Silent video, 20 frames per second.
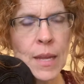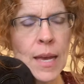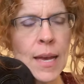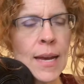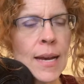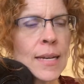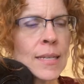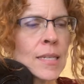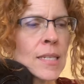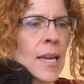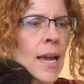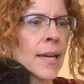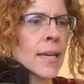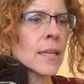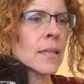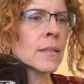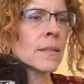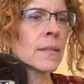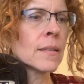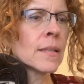A
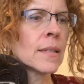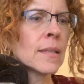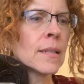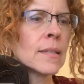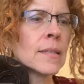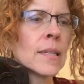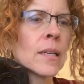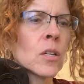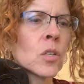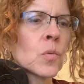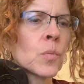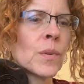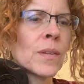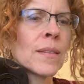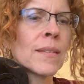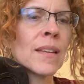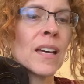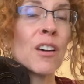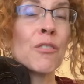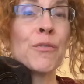second deals
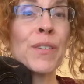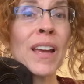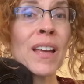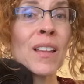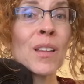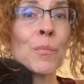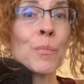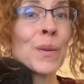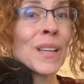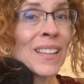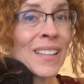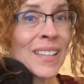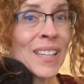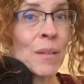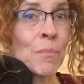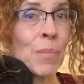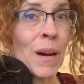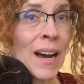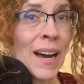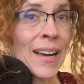with availability
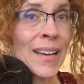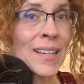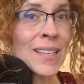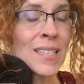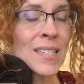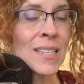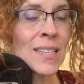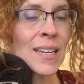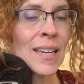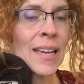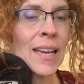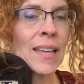bias,